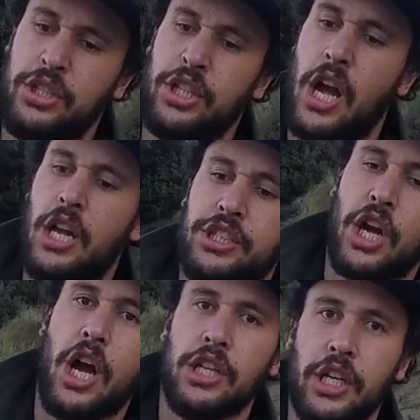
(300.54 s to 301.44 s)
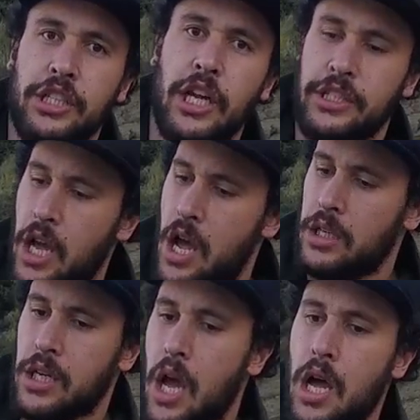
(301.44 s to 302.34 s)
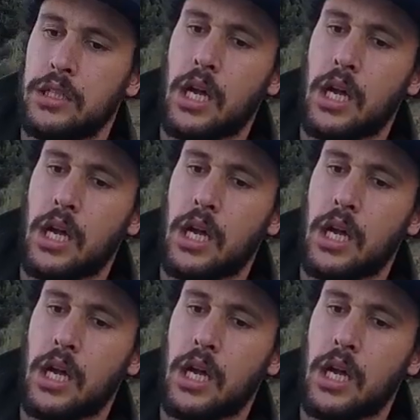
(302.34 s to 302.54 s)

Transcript: Da da da da da da